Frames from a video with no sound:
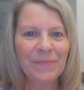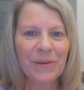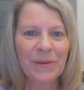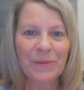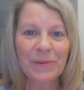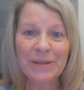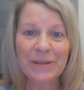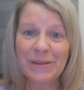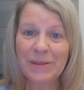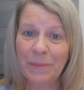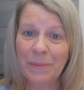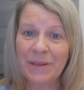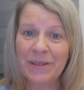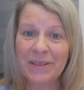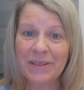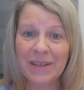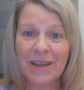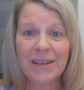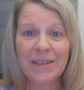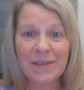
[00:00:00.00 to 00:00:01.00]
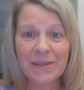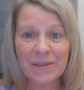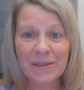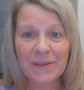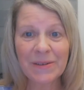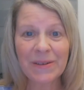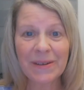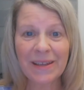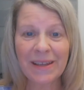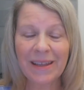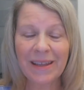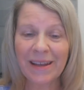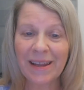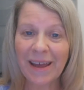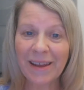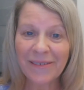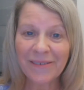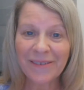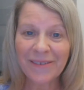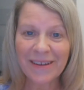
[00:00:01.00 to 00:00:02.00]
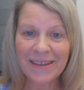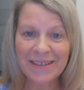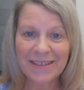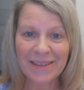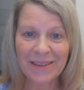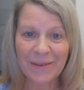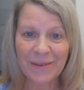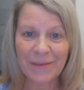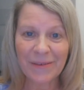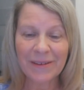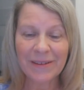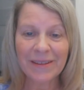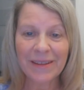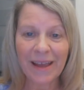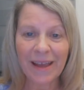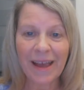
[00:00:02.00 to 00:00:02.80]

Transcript: With so much uncertainty and unrest in the world,